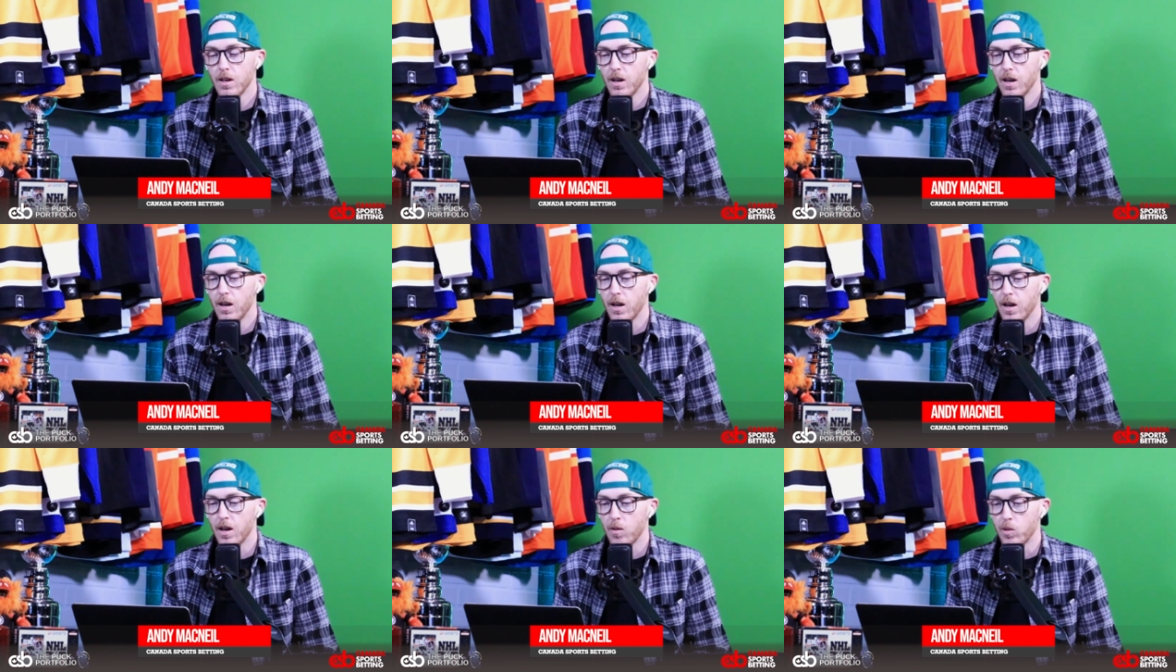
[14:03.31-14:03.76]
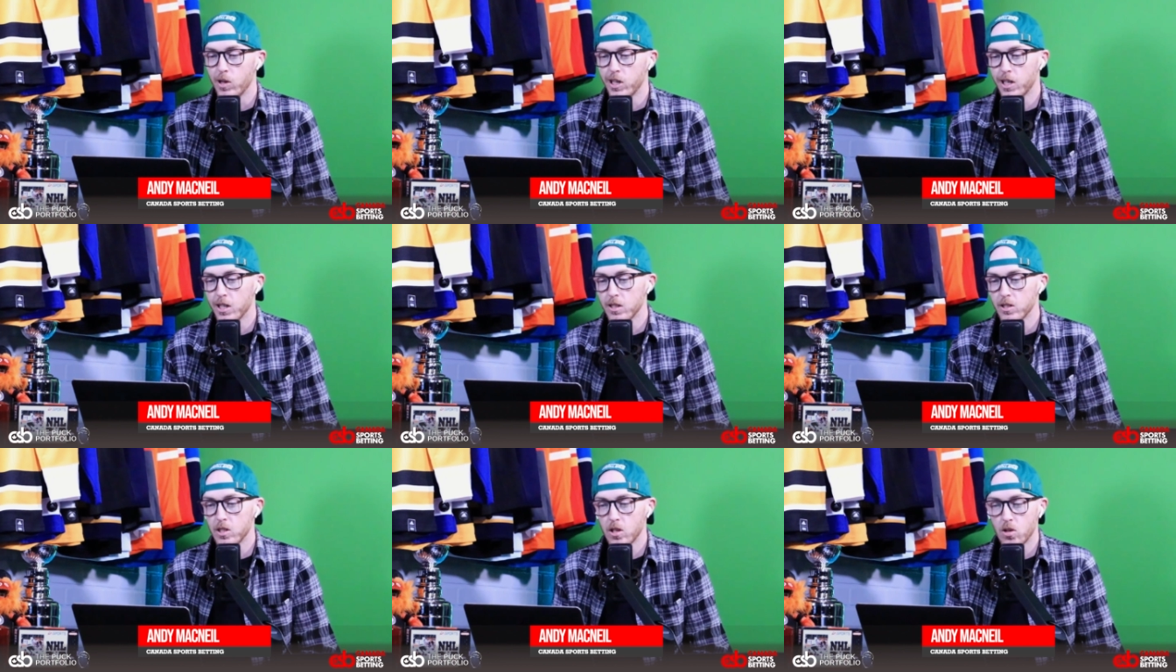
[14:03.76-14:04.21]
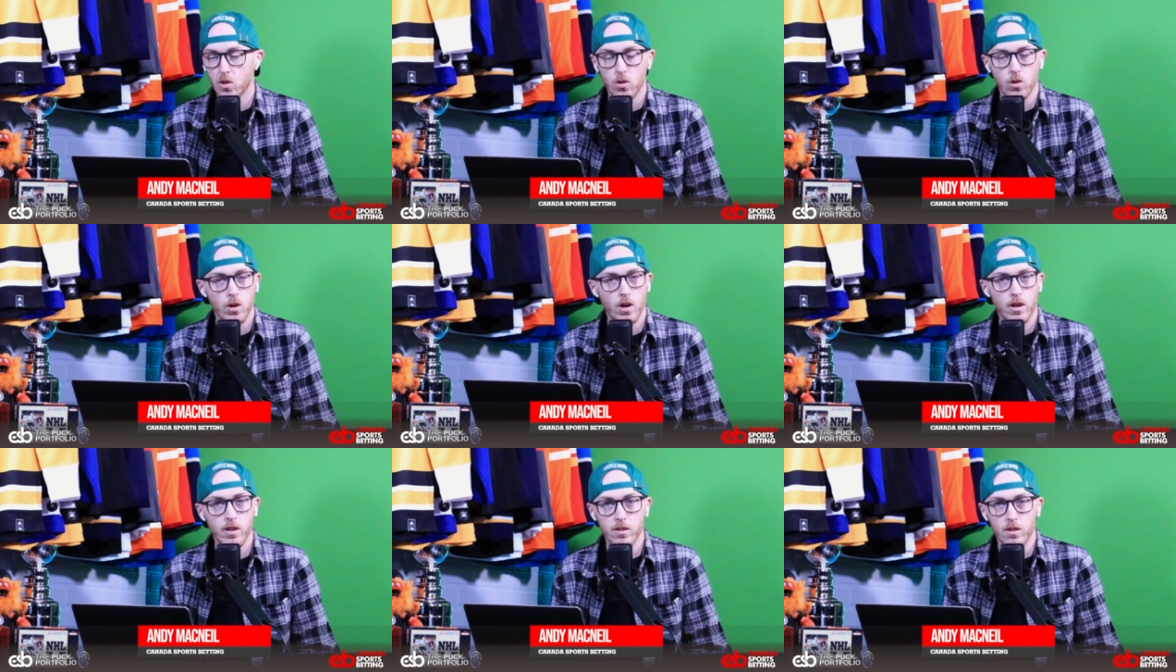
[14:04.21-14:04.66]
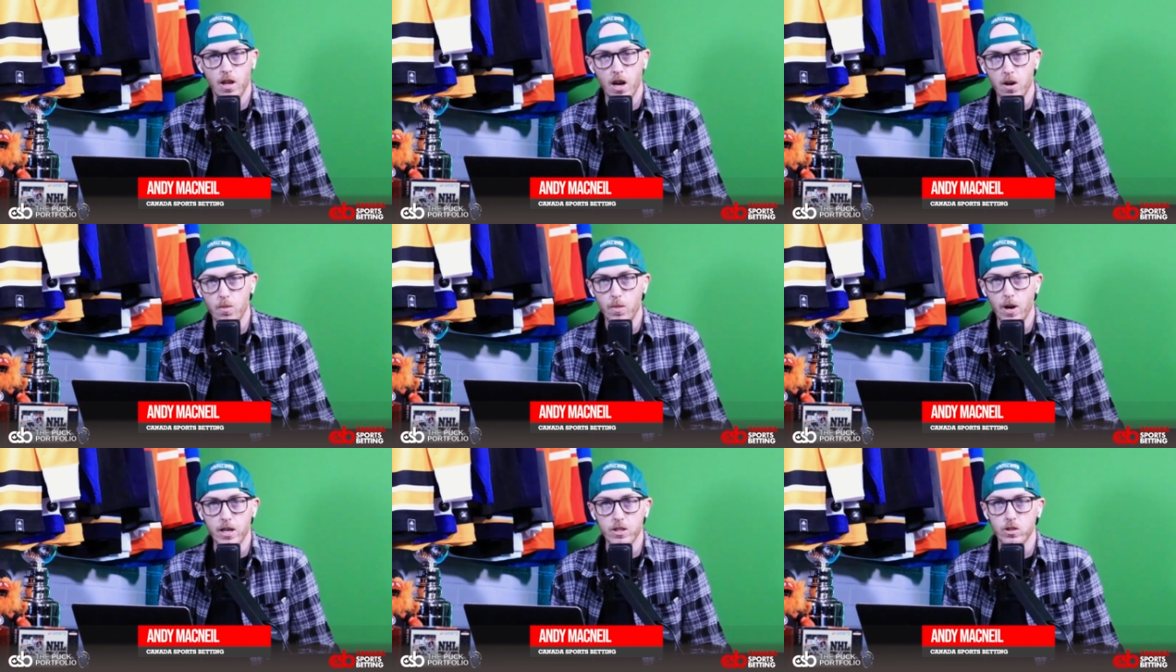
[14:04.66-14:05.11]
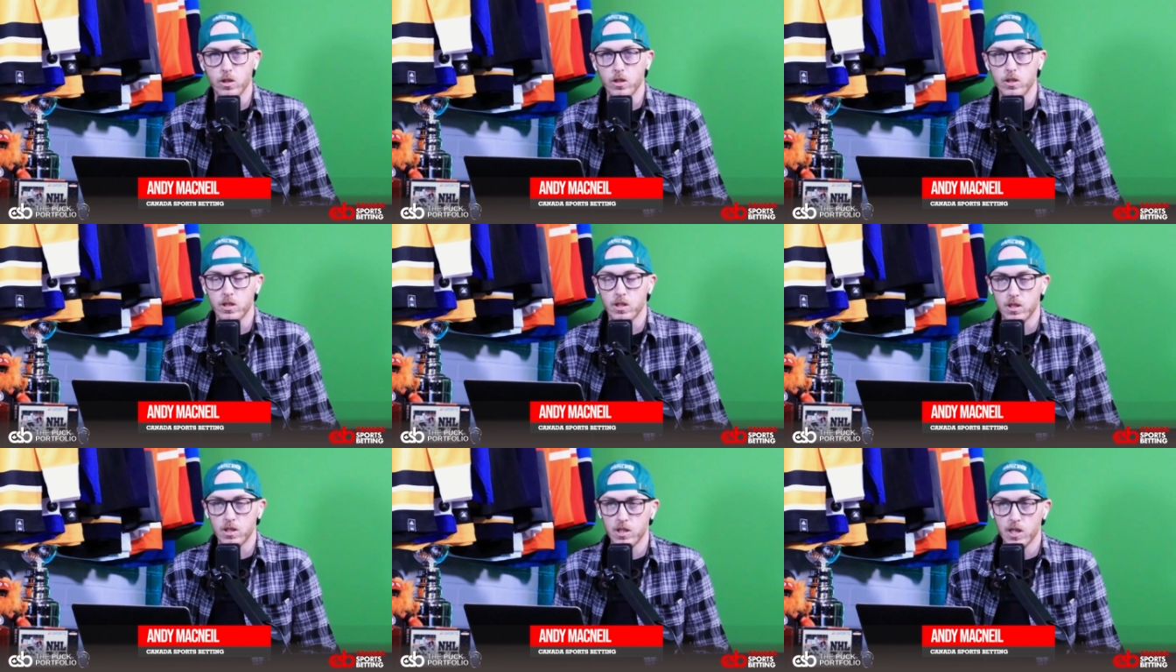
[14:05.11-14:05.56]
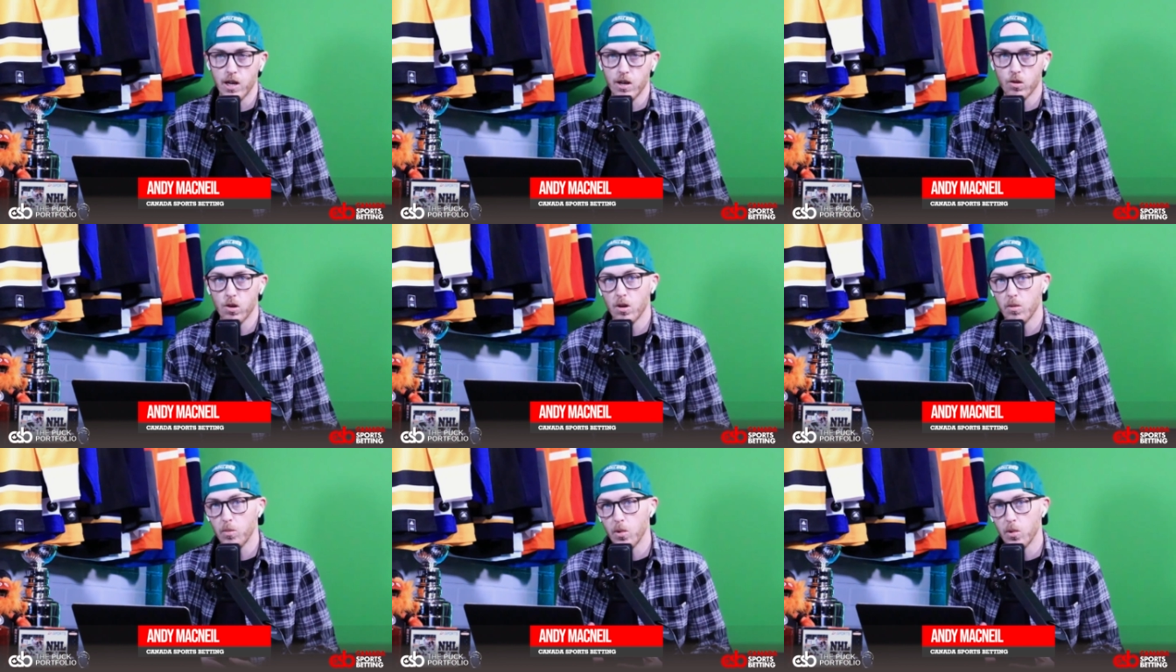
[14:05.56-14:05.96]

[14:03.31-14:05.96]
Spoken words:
when you consider their underlying metrics, etc.